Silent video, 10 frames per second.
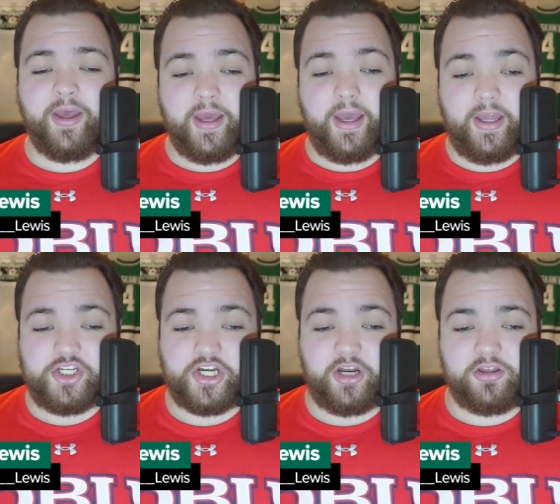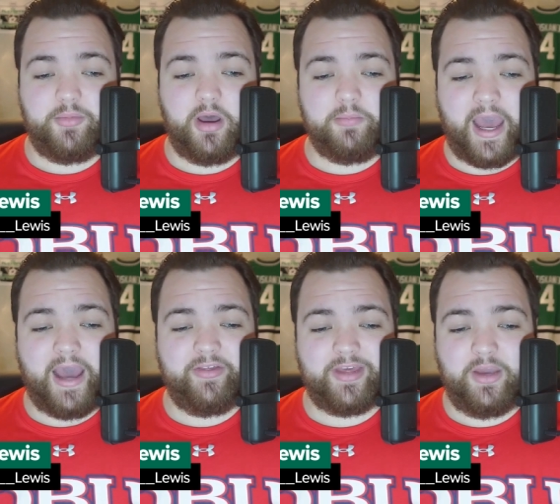and, and chalk them up
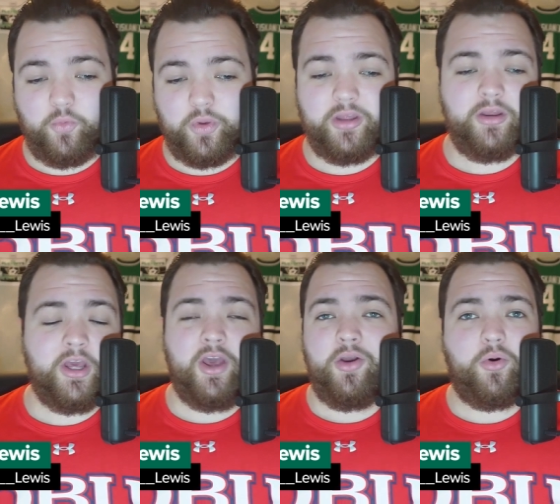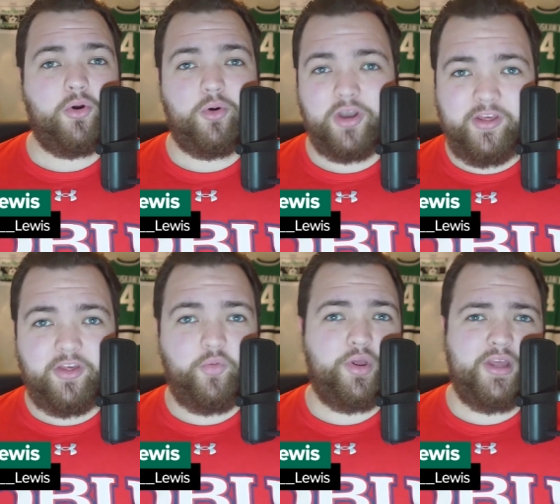as a win or, or an
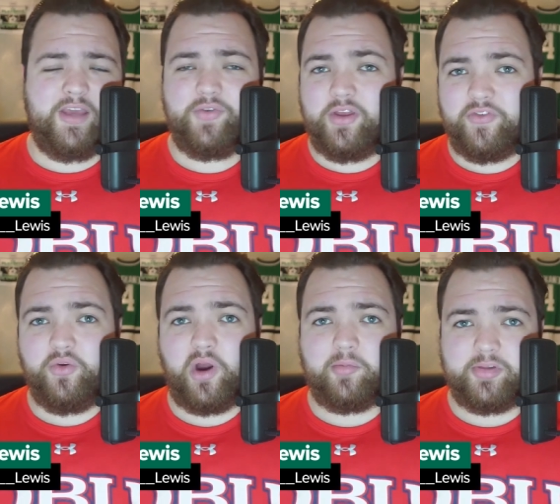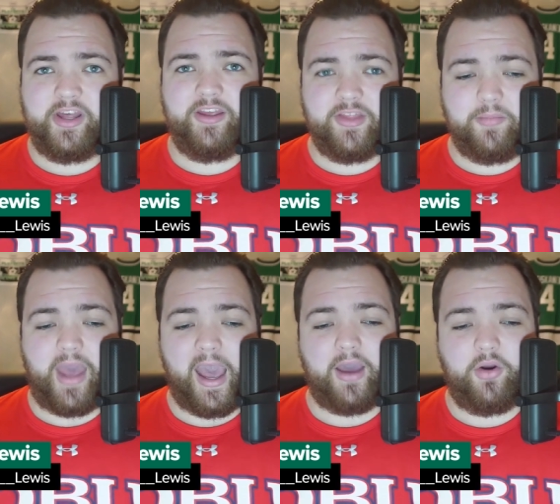easy win, even if you are playing them
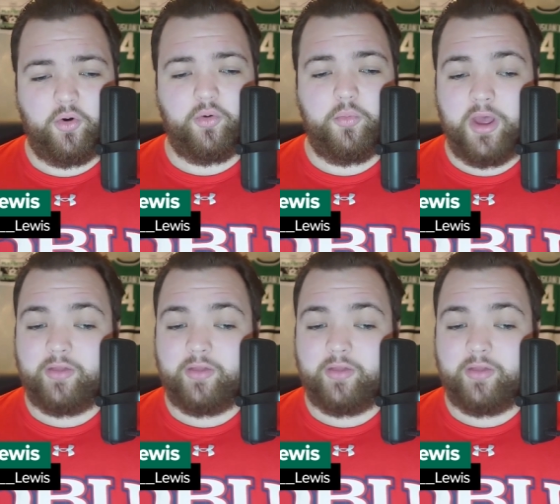at home,